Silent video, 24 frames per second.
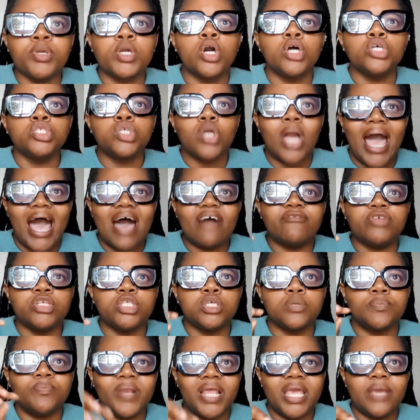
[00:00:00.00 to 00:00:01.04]
because you're
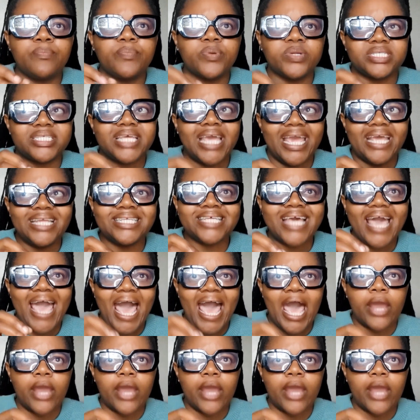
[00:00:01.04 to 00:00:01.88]
having to play pretend